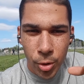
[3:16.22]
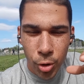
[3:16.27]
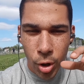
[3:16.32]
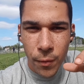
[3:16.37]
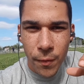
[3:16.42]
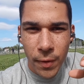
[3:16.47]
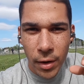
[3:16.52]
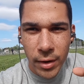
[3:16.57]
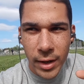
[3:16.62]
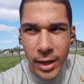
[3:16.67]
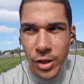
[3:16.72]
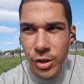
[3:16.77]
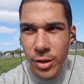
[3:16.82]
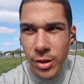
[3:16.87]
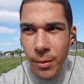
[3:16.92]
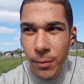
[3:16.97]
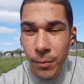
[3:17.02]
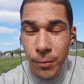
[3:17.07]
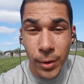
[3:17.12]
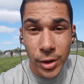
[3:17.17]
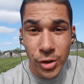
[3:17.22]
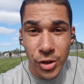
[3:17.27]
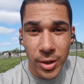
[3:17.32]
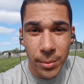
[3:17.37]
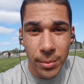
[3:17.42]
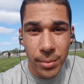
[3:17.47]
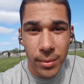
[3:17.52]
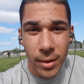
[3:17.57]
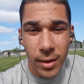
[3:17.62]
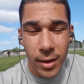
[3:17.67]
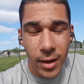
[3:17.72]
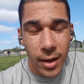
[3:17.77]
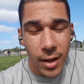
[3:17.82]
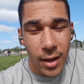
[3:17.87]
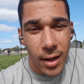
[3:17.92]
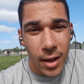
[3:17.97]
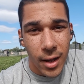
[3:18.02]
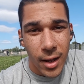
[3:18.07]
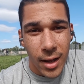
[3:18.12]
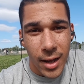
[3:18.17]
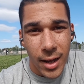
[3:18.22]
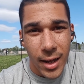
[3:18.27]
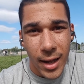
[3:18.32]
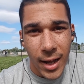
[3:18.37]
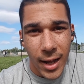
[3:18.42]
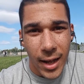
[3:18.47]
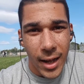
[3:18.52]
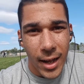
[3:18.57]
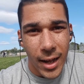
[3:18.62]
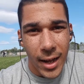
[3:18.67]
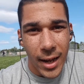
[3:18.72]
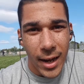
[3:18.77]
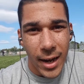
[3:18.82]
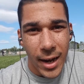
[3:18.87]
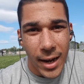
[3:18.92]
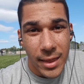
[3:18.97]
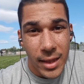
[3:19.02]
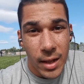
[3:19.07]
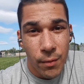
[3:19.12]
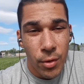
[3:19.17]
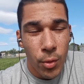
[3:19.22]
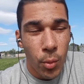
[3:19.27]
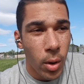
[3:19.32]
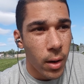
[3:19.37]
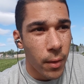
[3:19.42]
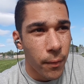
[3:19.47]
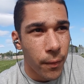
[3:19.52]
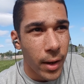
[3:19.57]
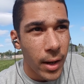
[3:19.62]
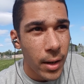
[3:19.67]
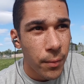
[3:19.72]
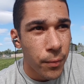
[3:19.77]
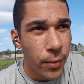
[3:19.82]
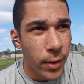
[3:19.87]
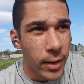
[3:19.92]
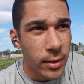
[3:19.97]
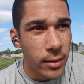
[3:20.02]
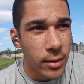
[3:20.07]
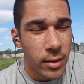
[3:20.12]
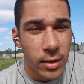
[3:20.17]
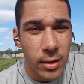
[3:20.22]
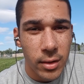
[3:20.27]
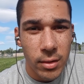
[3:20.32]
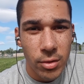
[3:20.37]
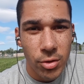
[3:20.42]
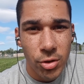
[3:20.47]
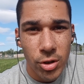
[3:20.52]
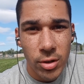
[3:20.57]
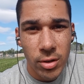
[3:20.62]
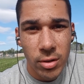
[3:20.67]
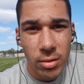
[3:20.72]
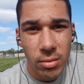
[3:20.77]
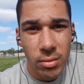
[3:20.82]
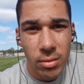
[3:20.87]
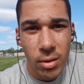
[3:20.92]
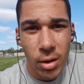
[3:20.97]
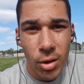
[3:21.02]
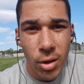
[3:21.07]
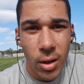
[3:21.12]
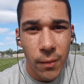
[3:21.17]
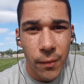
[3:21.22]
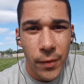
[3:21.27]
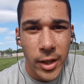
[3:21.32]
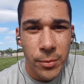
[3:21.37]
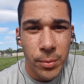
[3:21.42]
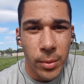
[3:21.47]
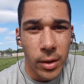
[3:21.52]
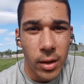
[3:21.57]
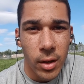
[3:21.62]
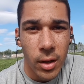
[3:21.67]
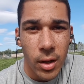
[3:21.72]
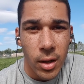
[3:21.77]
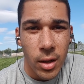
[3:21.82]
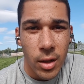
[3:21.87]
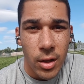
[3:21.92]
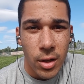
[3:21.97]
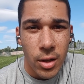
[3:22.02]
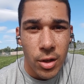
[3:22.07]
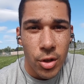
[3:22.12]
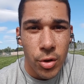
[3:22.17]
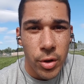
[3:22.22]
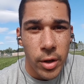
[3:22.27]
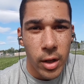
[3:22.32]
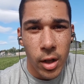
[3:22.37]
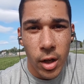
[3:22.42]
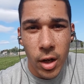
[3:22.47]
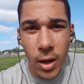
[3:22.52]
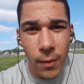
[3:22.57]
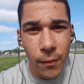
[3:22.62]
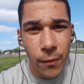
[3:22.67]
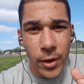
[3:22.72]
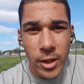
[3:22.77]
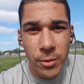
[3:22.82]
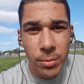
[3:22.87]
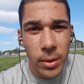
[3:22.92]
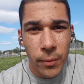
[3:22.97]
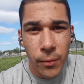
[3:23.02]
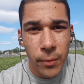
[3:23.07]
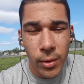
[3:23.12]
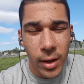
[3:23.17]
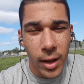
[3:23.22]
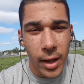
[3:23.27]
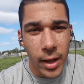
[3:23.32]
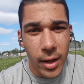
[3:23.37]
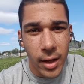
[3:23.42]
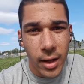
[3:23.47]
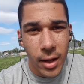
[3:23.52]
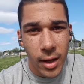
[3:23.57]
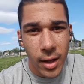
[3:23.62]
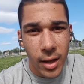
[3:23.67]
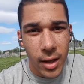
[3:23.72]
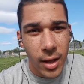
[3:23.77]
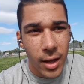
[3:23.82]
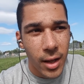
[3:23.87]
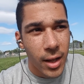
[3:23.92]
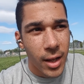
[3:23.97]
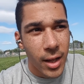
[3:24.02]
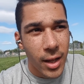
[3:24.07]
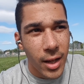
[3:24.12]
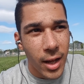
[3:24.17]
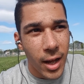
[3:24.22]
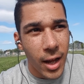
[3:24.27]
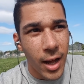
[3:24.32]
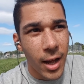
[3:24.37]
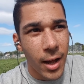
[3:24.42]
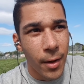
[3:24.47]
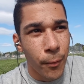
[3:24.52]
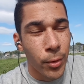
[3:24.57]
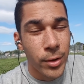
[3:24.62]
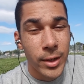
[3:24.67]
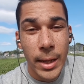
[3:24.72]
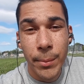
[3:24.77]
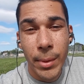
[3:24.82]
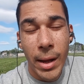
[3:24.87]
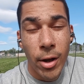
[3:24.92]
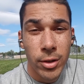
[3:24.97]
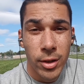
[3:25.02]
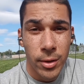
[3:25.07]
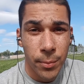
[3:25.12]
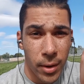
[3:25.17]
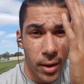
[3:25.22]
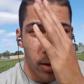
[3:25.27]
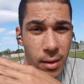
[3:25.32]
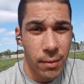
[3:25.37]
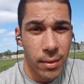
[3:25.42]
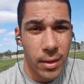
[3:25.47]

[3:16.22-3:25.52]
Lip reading: good foundation of friendship. And then if you want to find friends, just look on Facebook. You can look on Facebook for, like, for example, I was a part